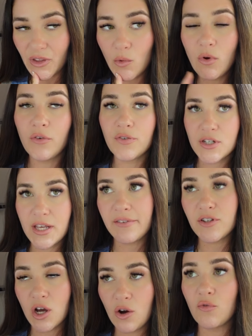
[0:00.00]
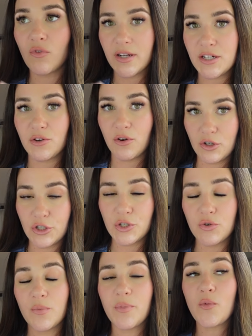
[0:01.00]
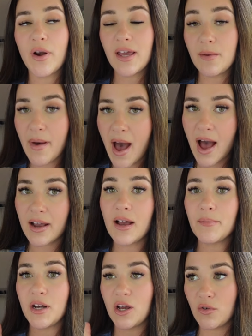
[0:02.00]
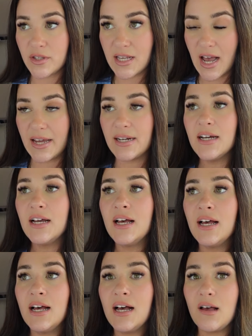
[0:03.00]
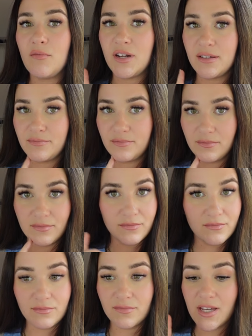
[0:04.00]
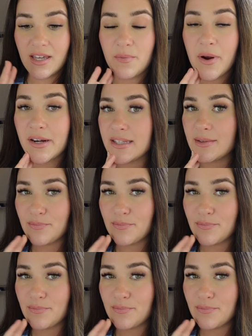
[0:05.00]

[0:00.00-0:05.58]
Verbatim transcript: Well, first I have to go run to the grocery store. But when I get back, I'm going to go inside. I'm going to take the pregnant.